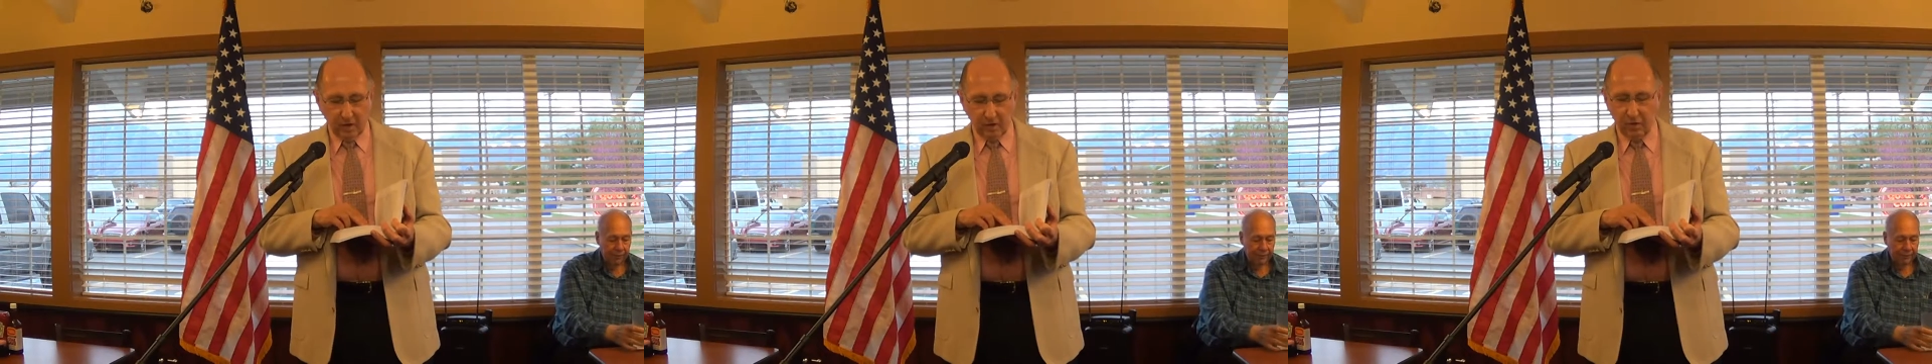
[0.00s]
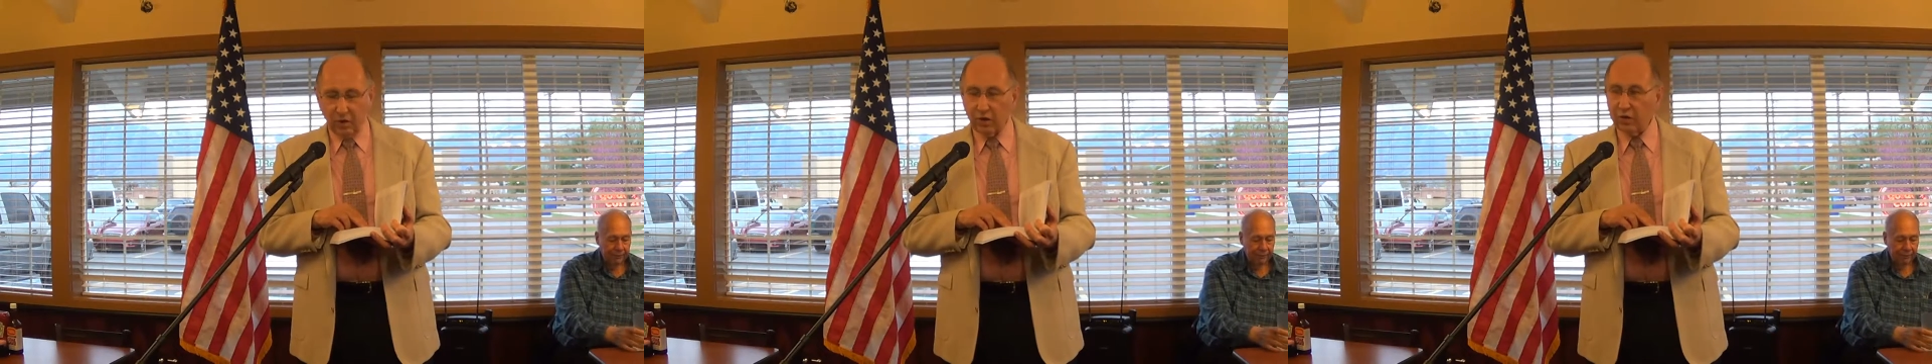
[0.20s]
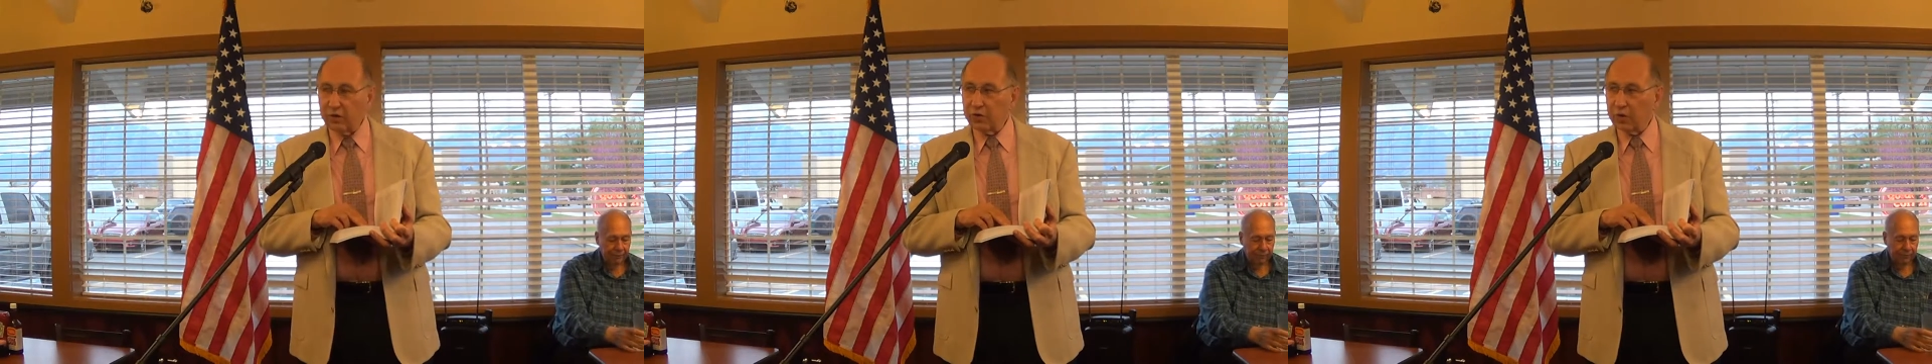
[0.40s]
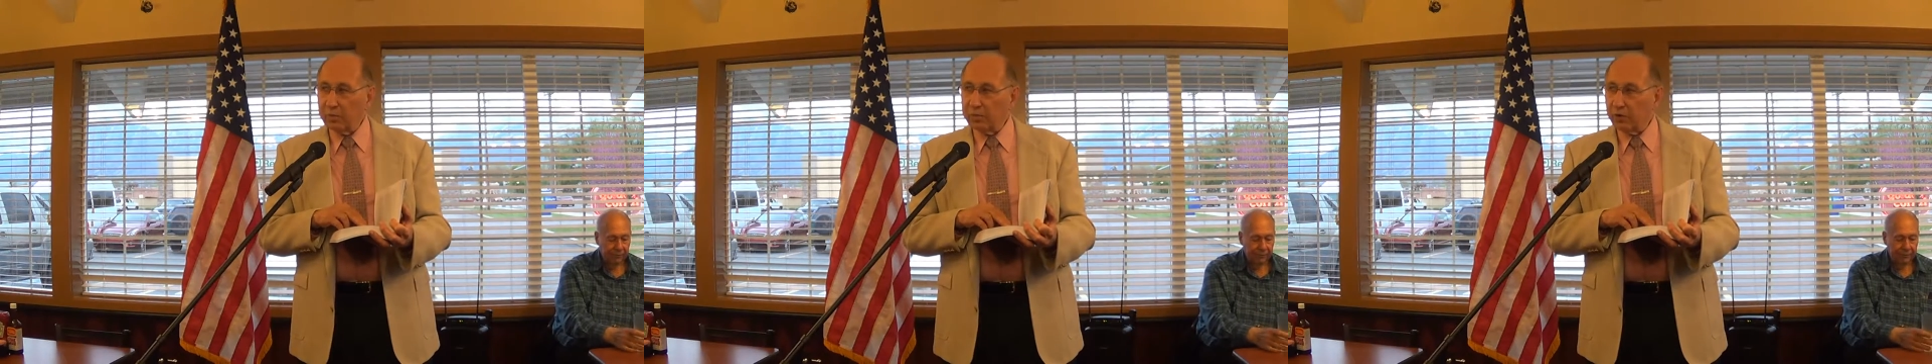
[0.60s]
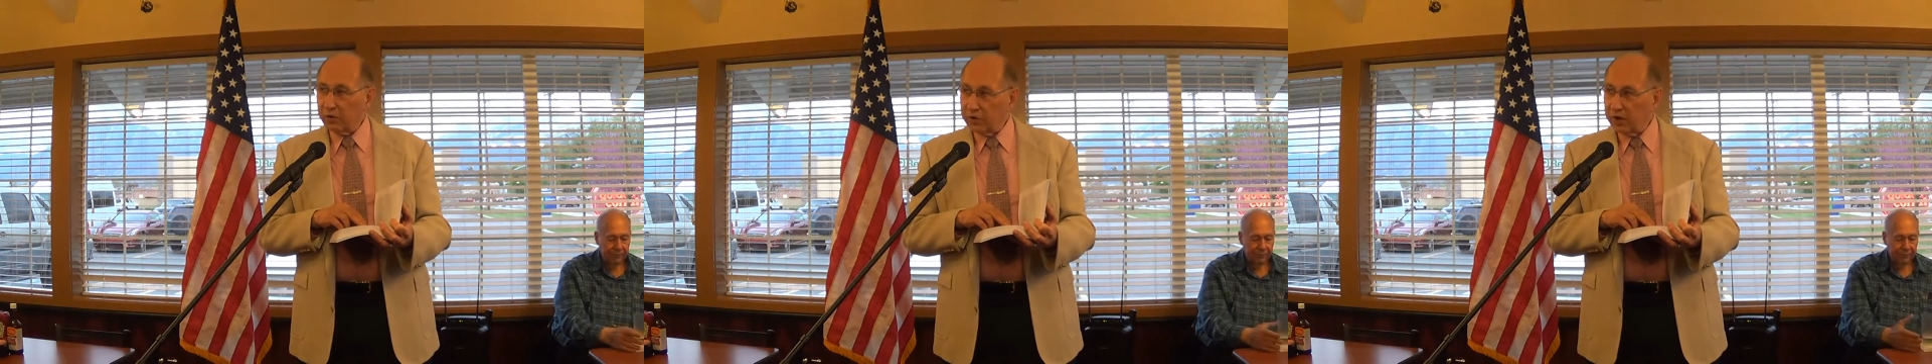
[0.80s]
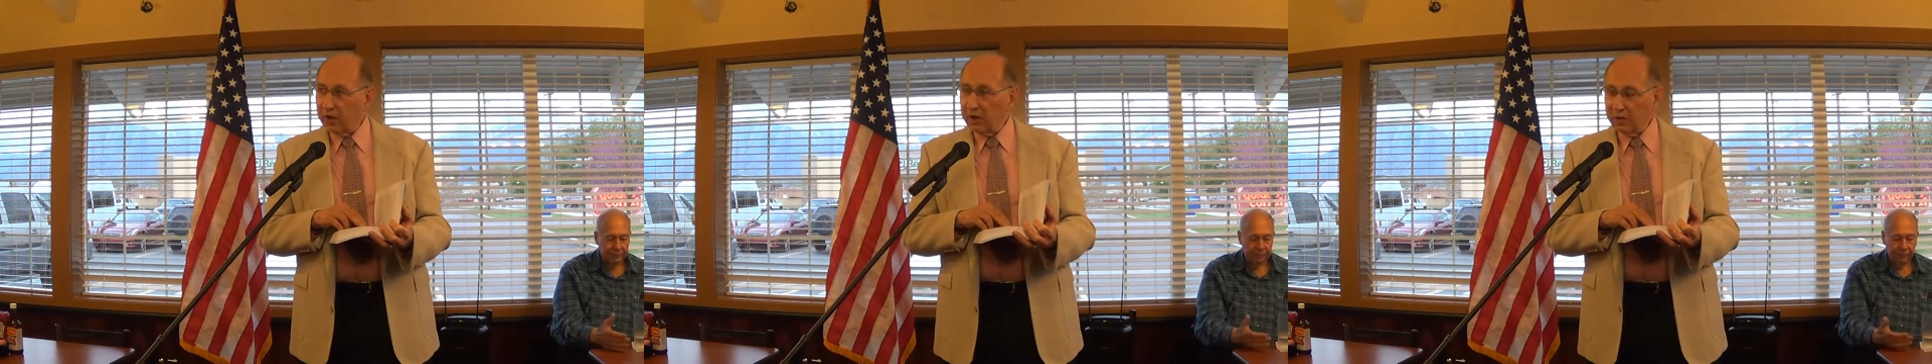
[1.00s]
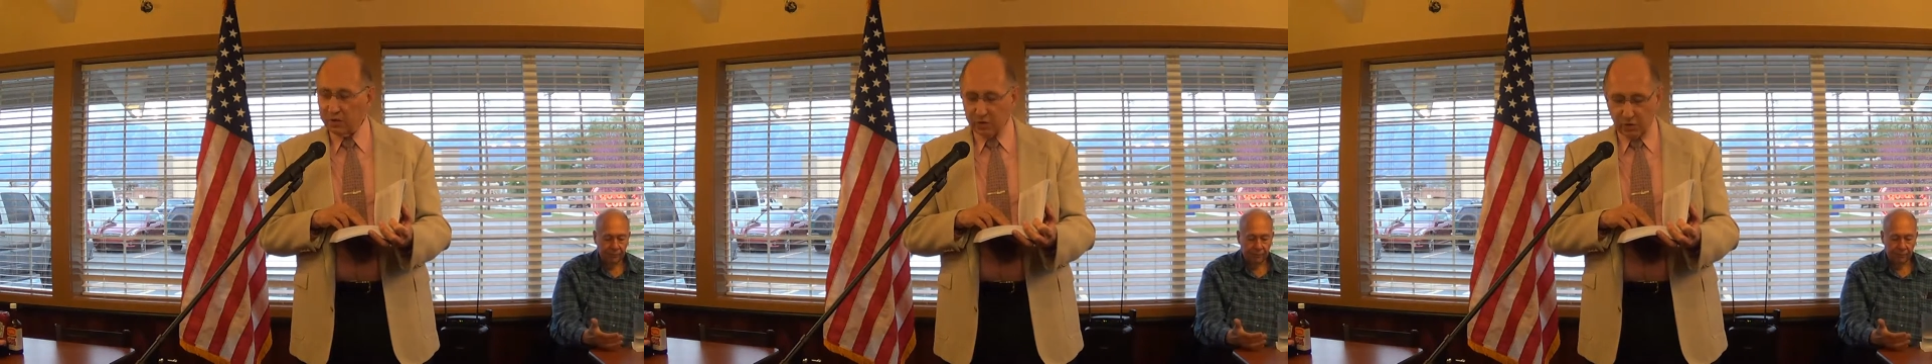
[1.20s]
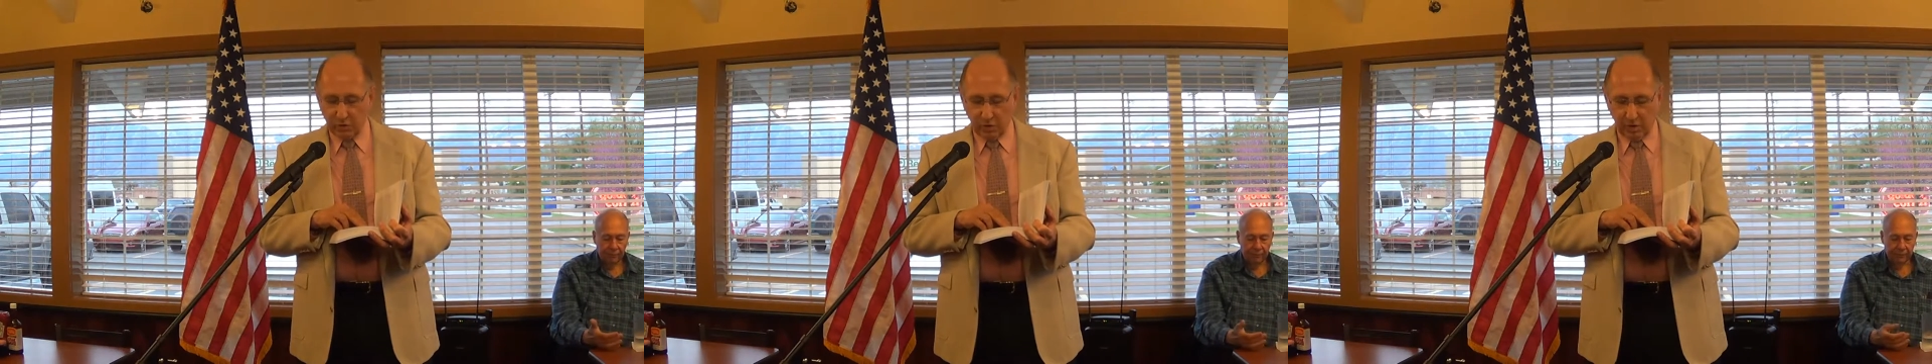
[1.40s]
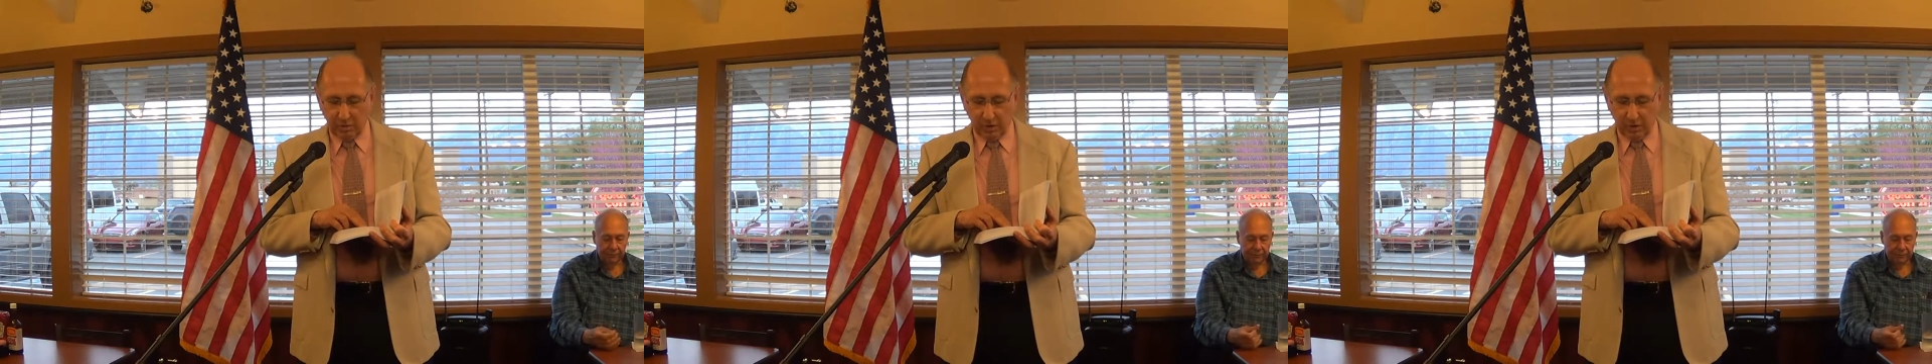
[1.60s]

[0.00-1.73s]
good, your progenitors will